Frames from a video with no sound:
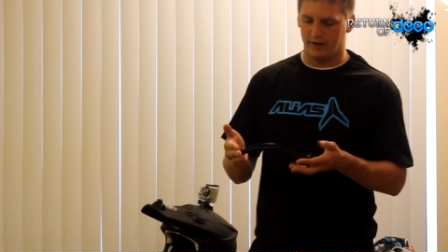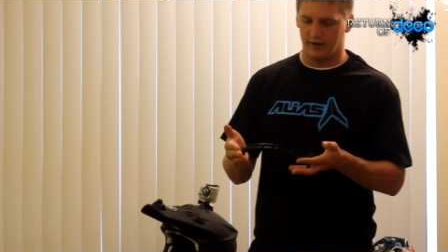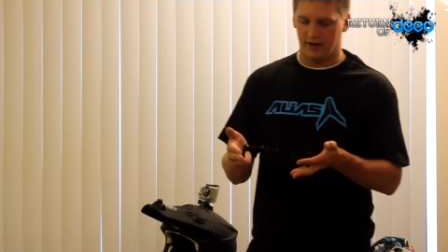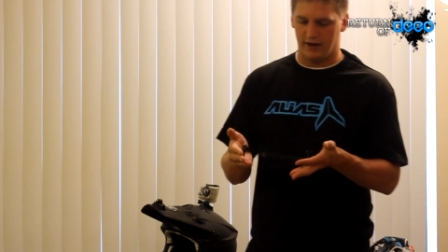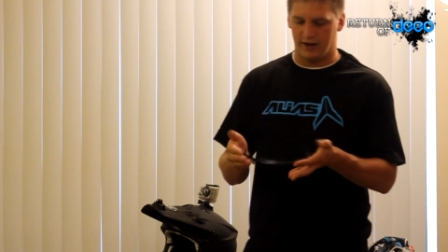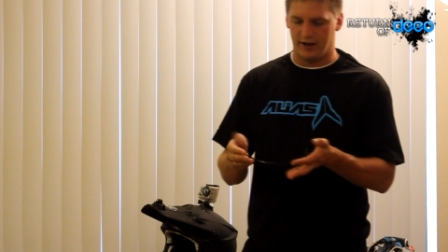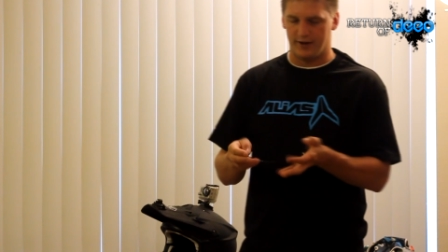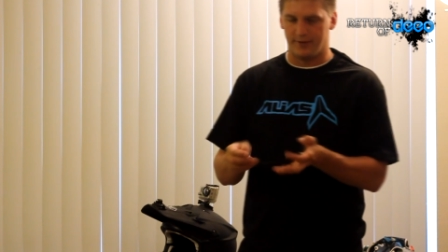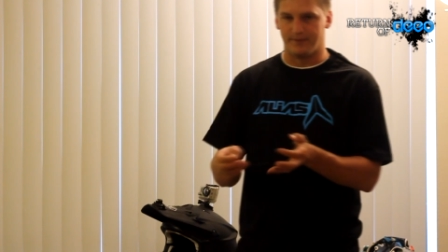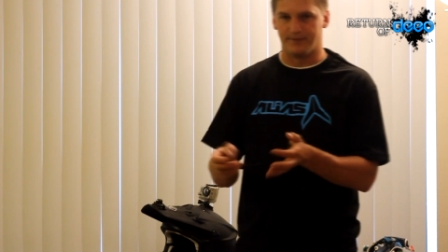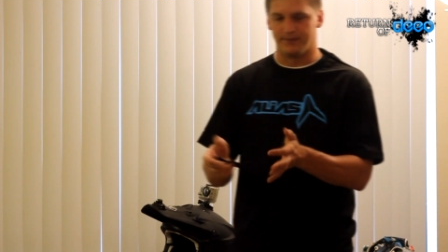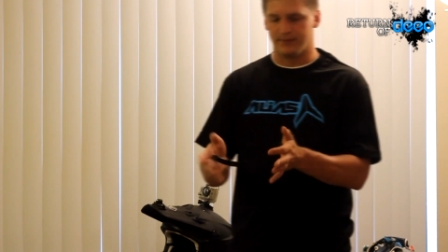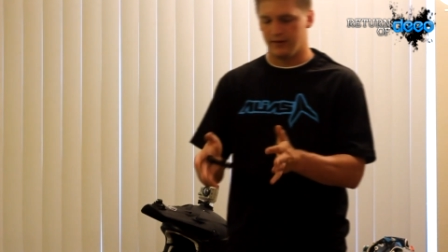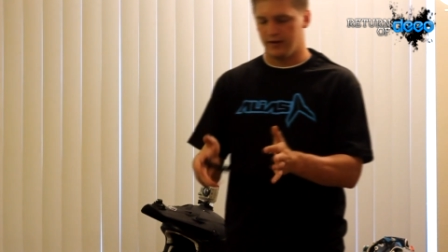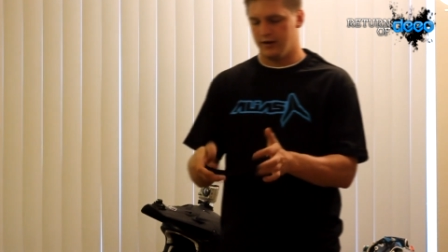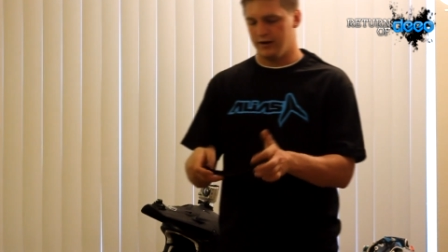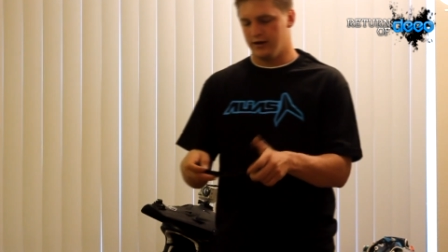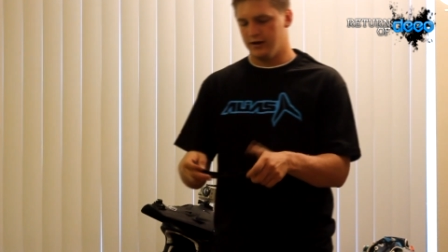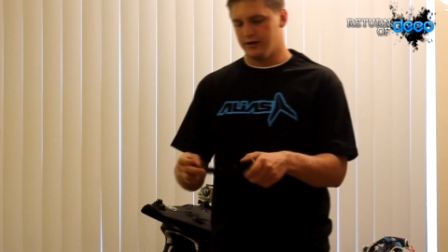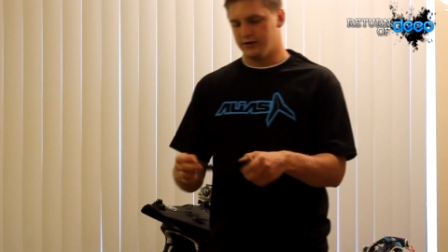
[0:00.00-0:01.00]
Um,
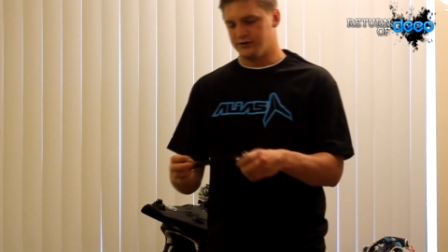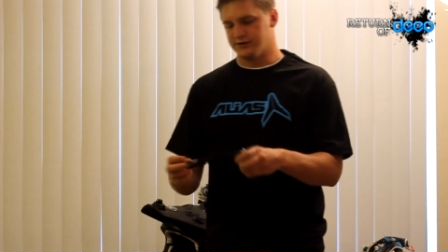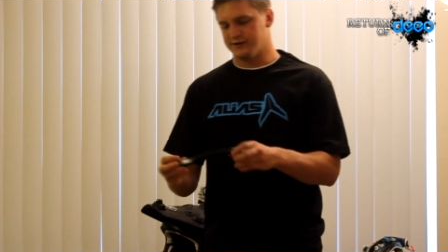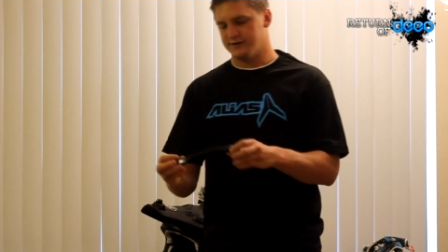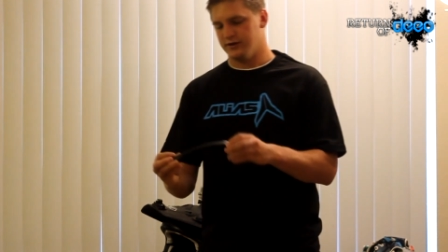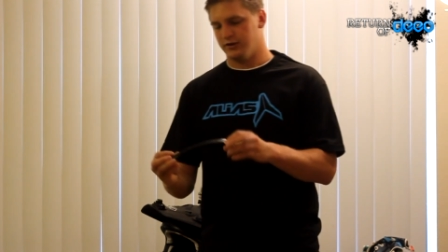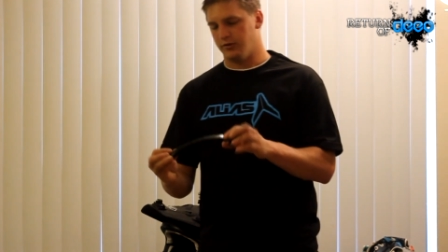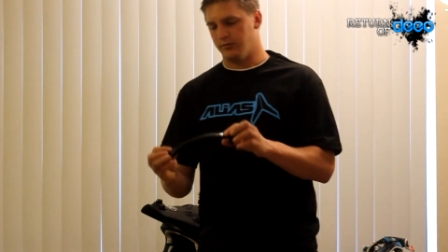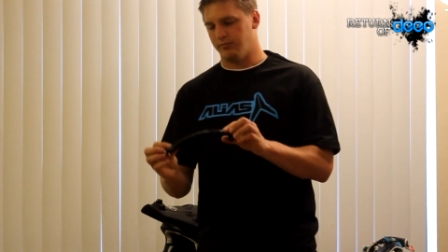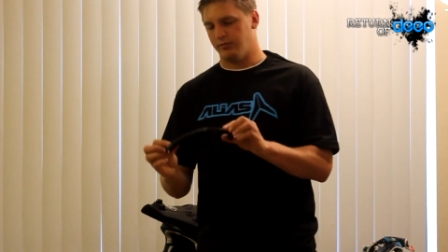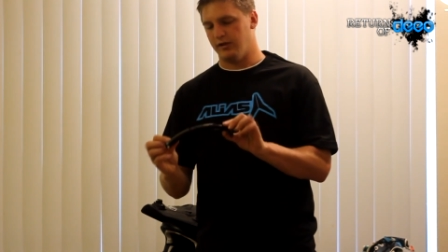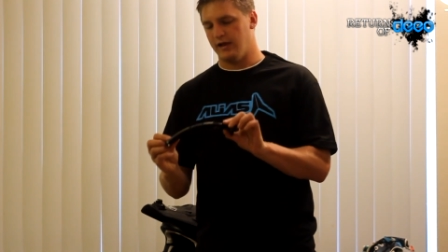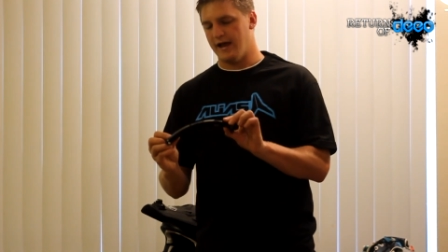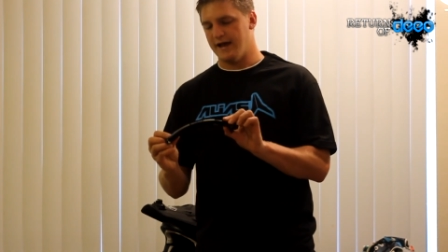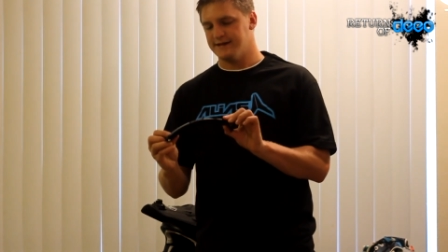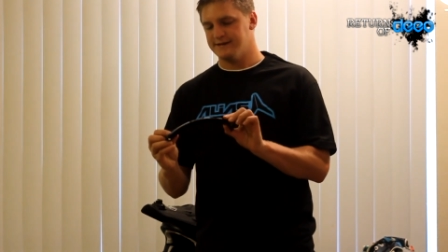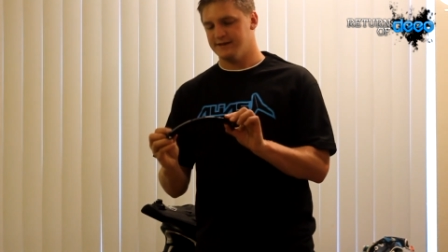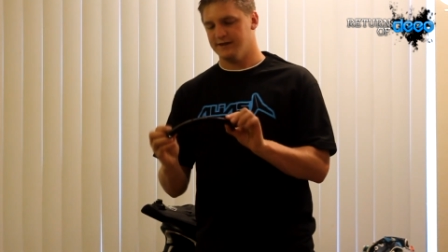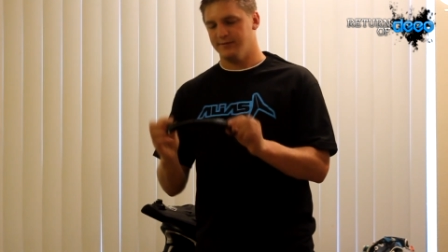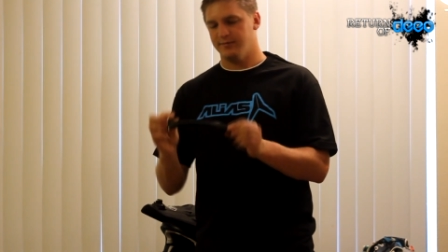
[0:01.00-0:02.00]
just a little
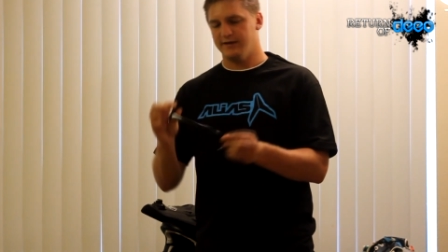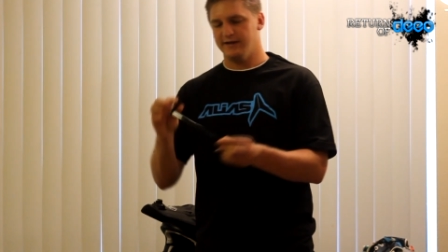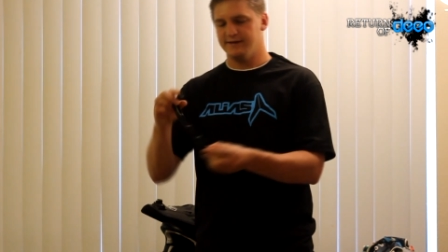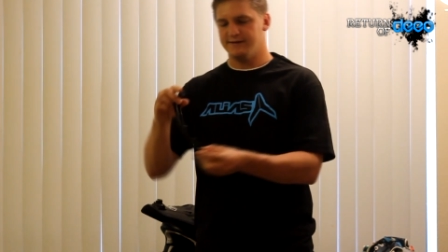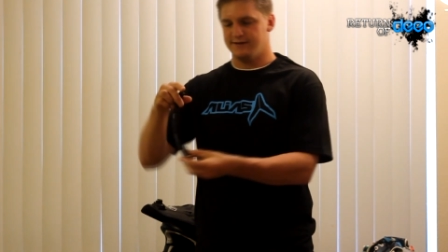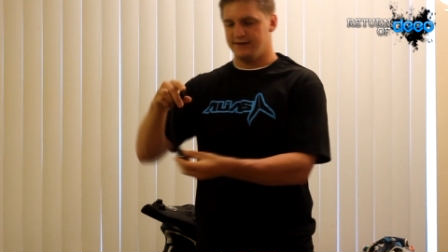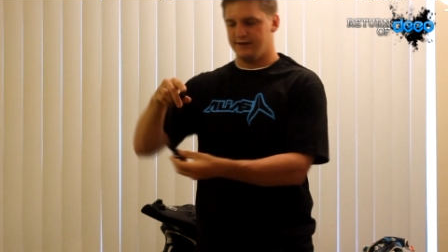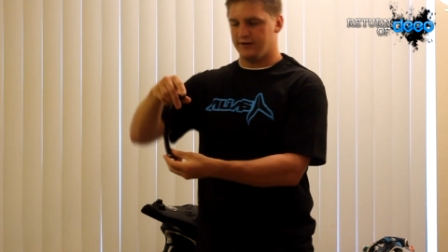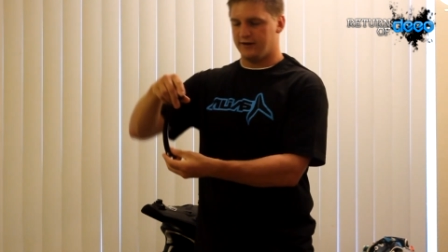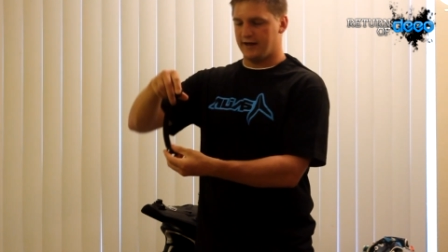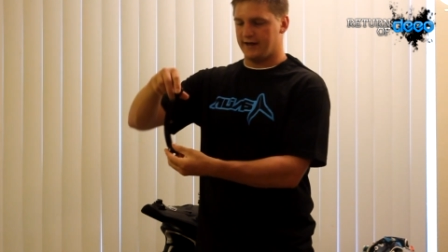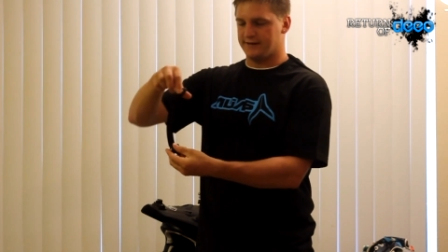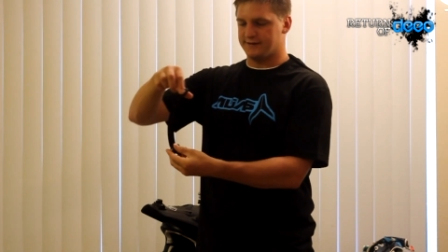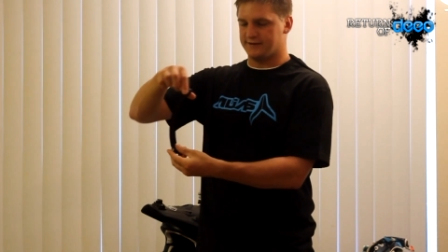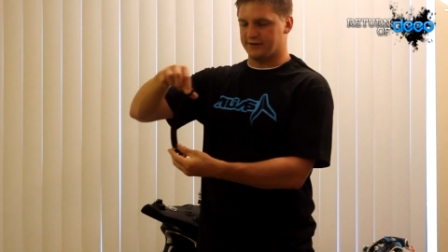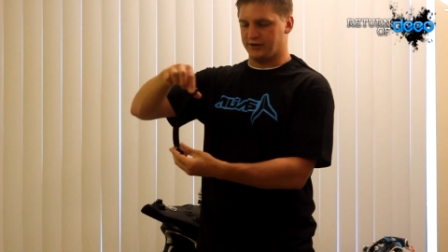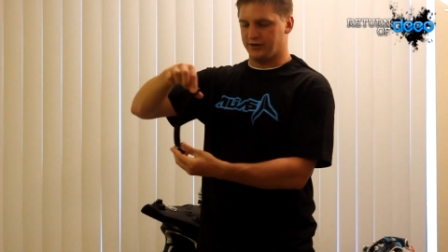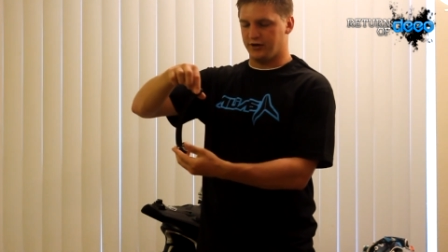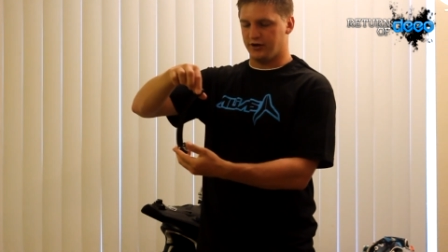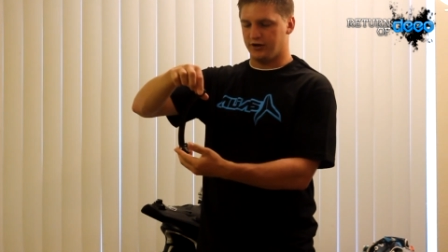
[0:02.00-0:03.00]
plastic piece here, it has
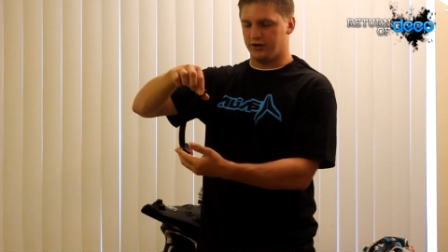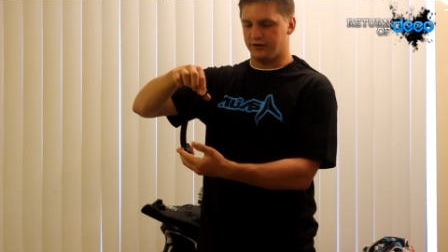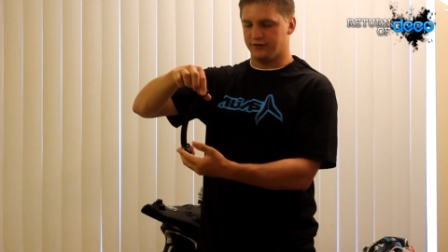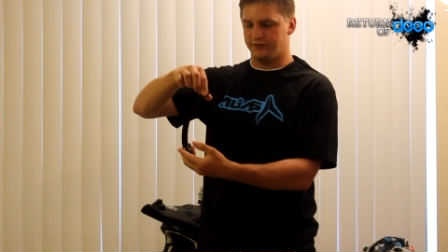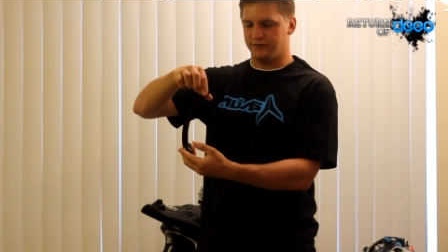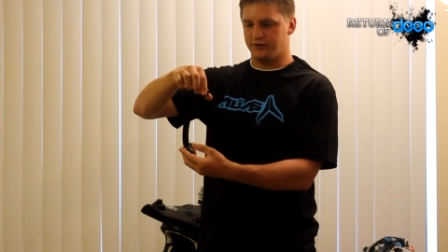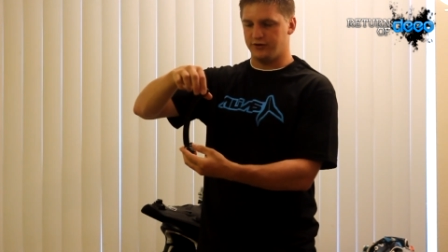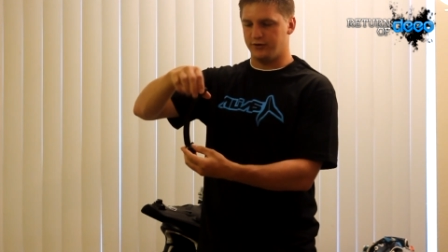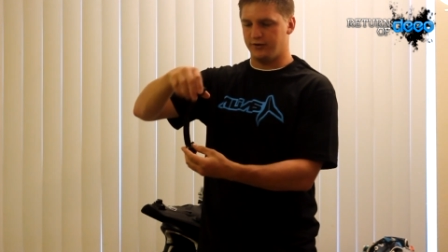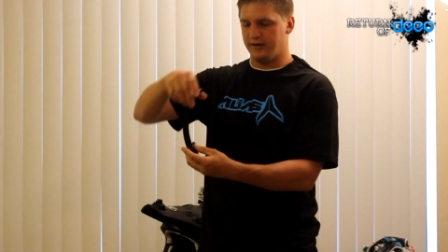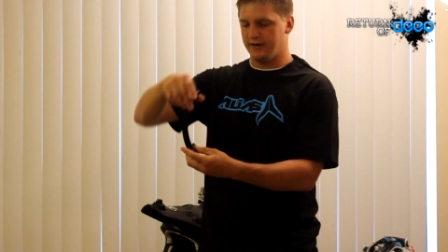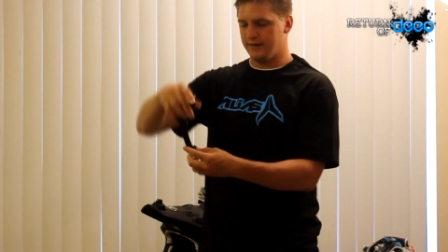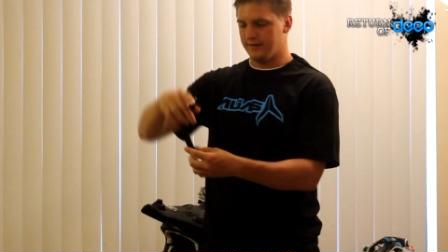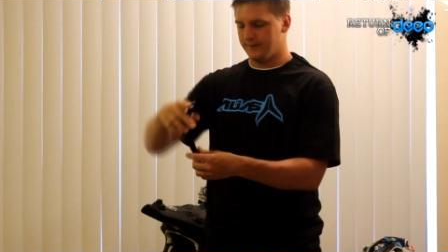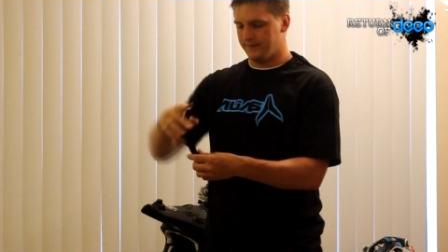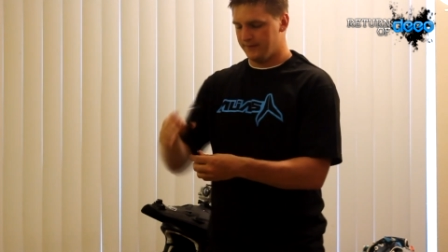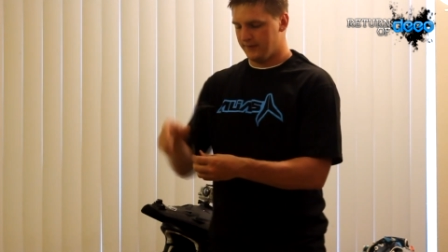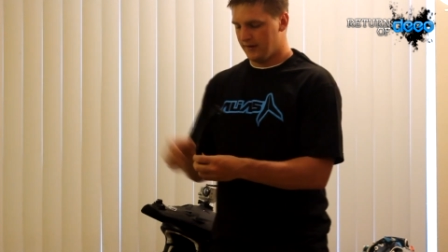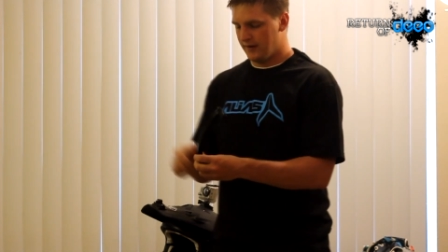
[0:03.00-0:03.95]
a curve to it